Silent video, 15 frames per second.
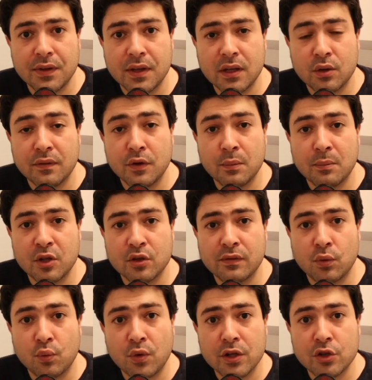Thank you very much
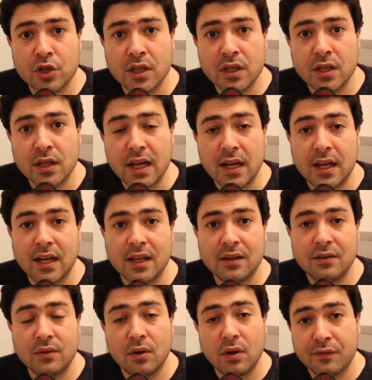for watching,
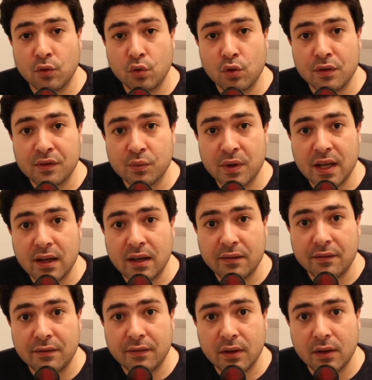and of course we
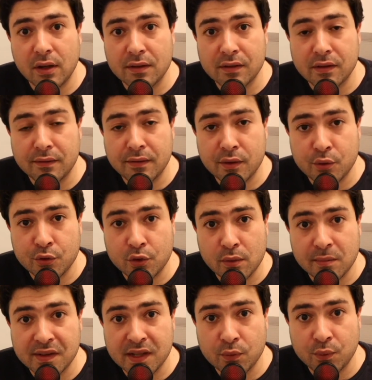have lots of other
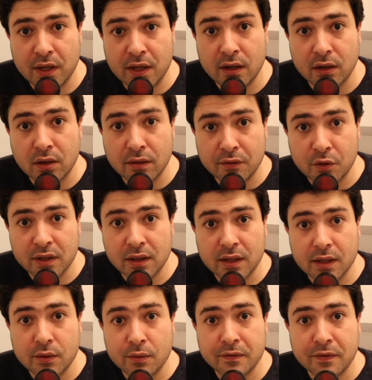terms that we can cover in
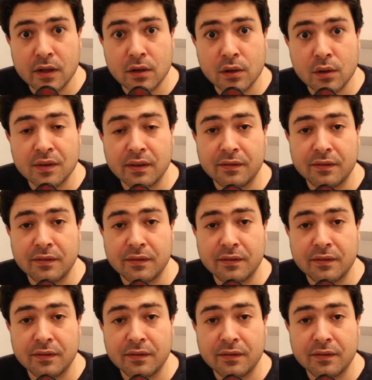later videos.